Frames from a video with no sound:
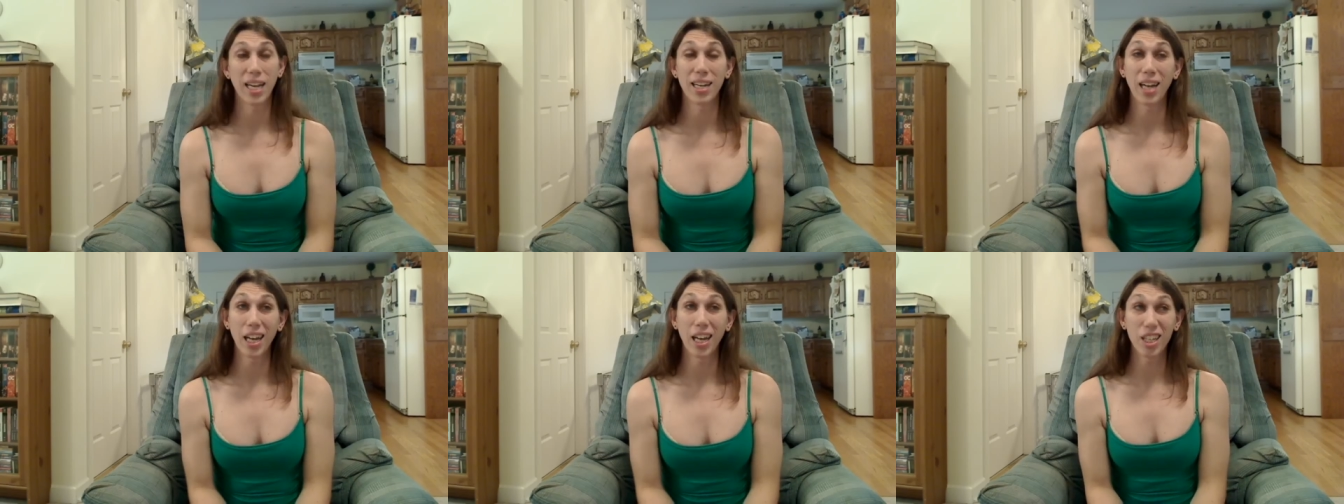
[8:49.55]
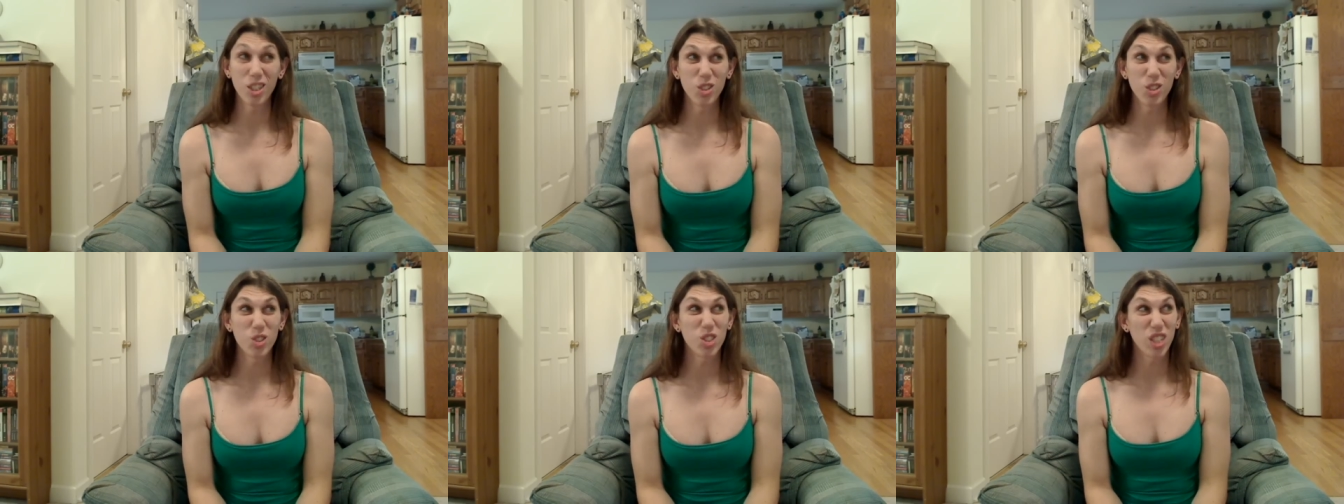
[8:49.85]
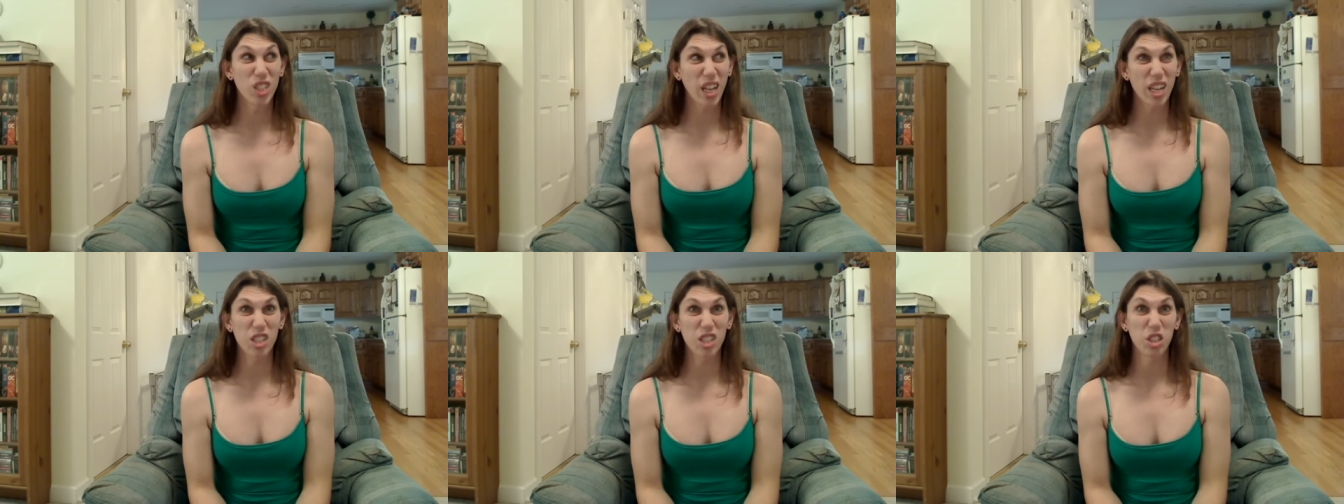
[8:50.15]
And I
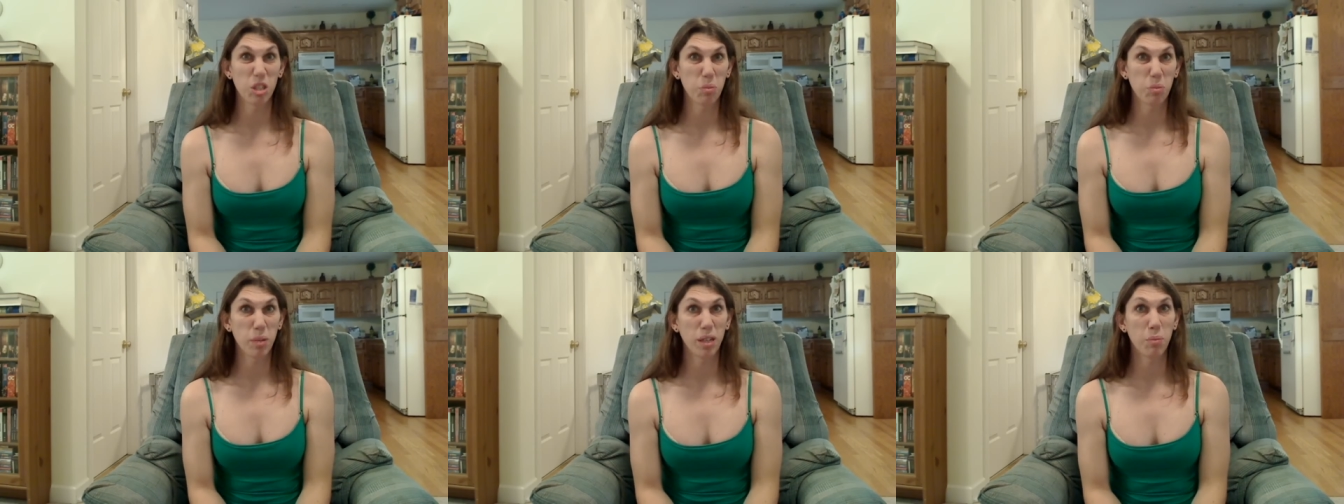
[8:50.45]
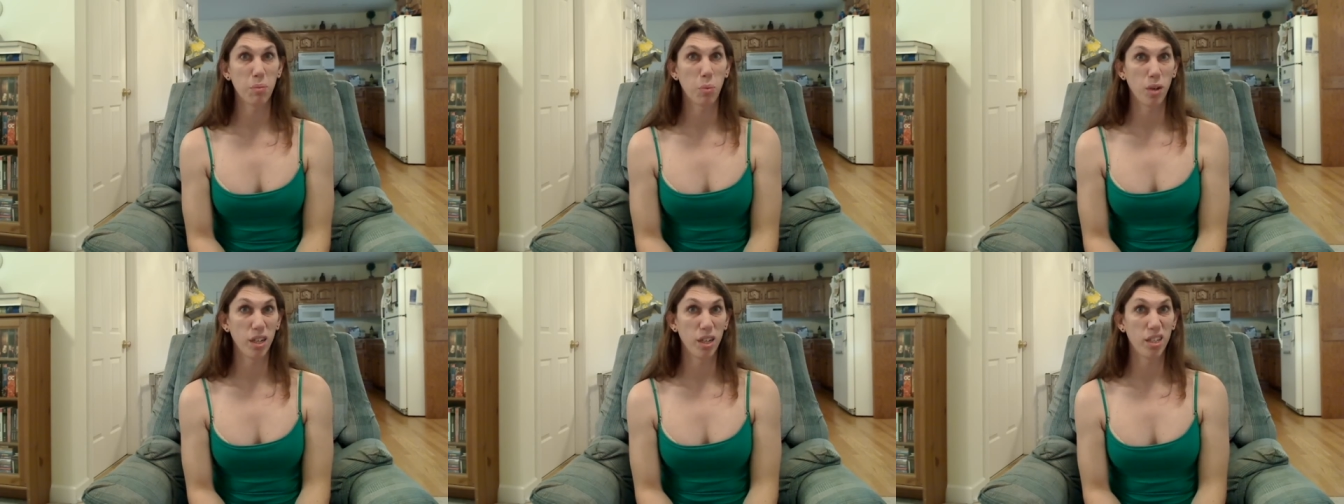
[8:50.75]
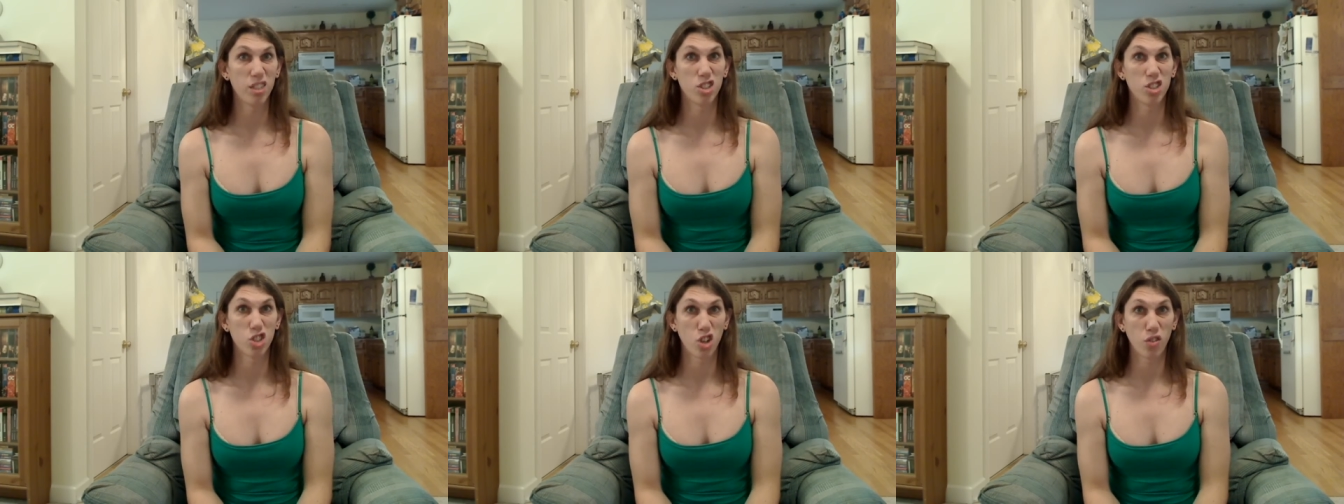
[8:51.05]
used to actually be pretty
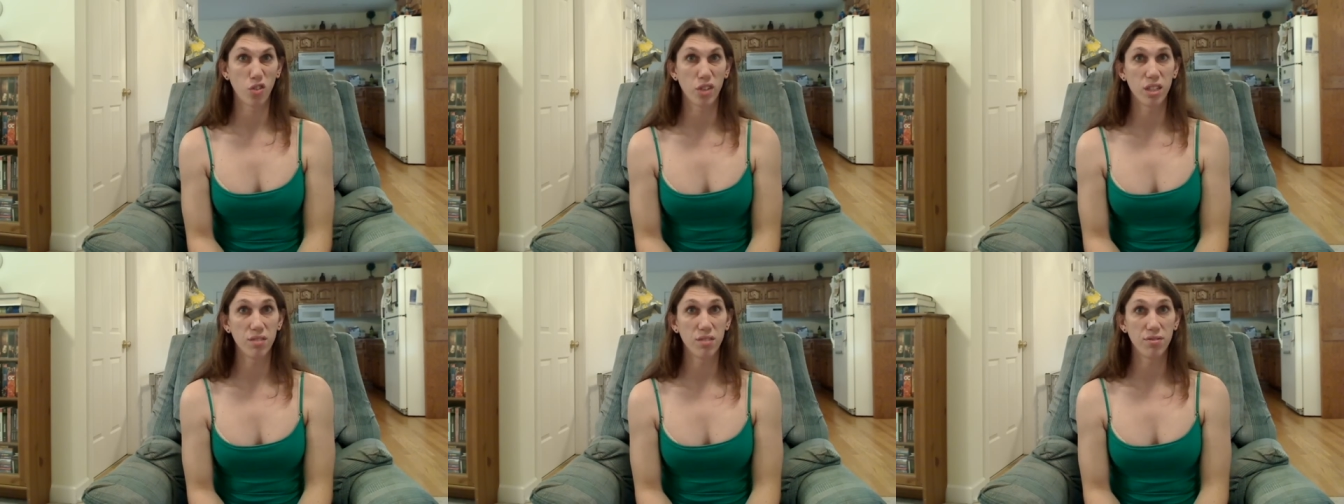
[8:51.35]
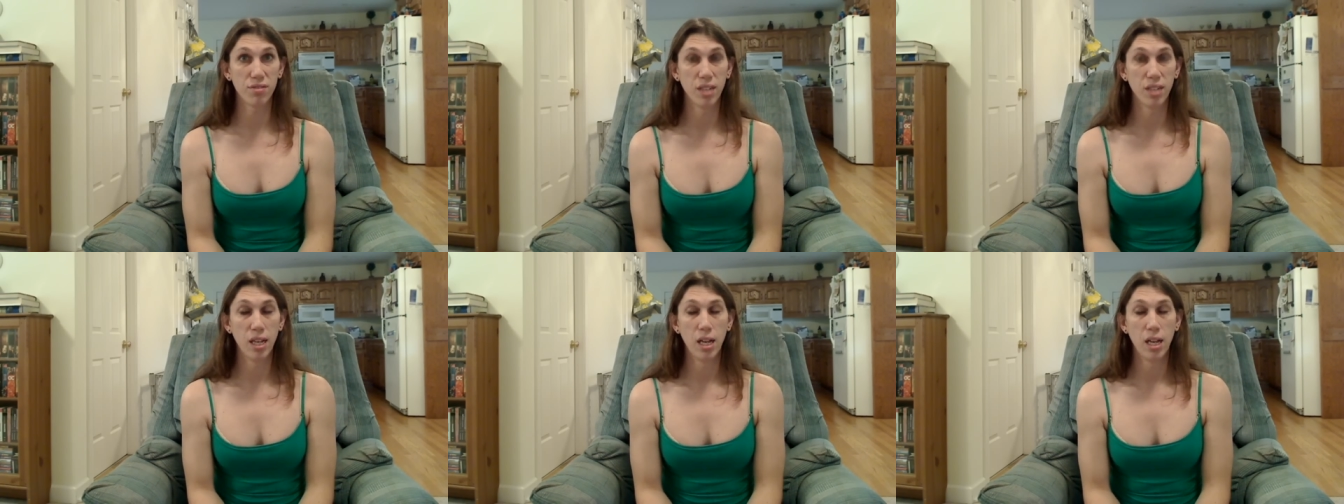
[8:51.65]
conservative.